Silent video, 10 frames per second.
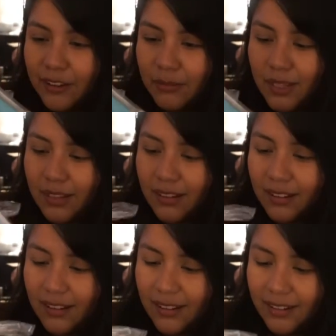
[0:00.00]
Oh my
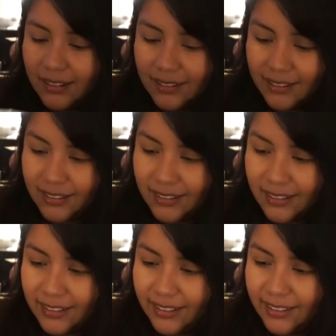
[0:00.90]
god.
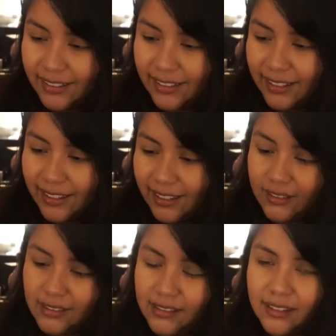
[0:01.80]

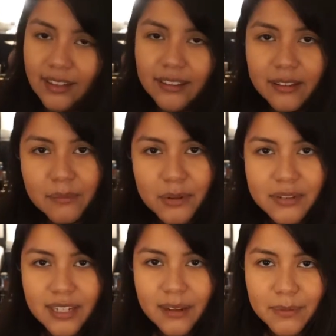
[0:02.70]
This is like the
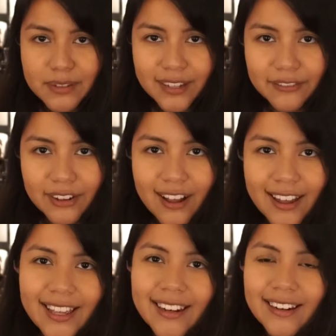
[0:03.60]
most samples I've
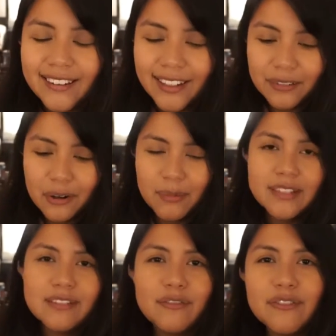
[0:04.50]
gotten. Like
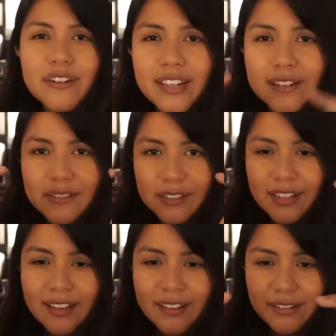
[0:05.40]
normally Sephora gives you
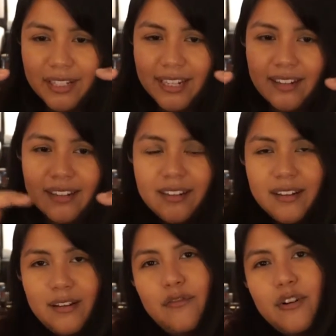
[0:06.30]
that little like
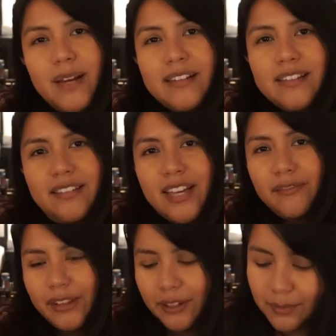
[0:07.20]
four by six
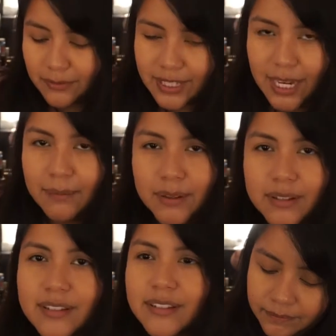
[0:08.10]
envelope of
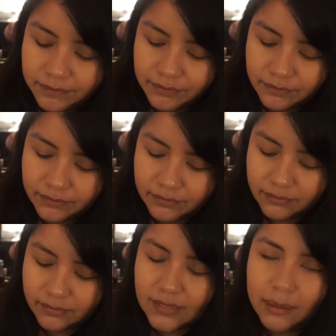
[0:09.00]
samples.
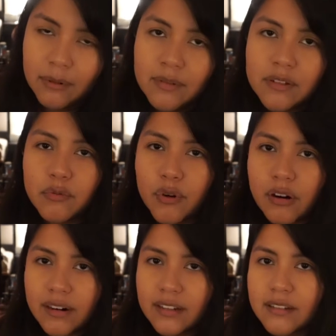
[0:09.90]
I'm always
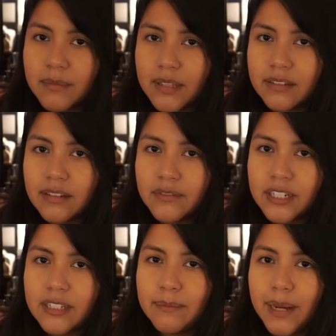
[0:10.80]
worried that some of this stuff's
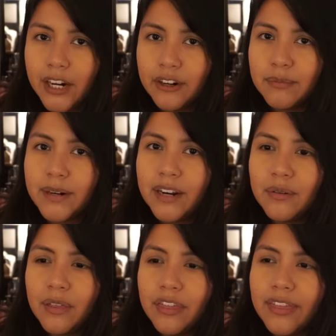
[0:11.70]
expired, but I
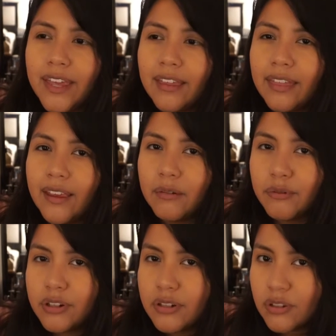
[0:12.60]
don't think they
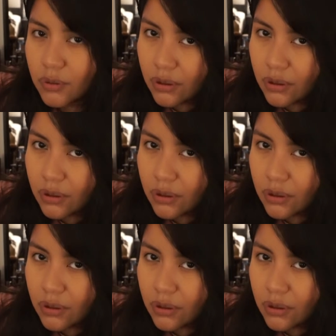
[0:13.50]
would do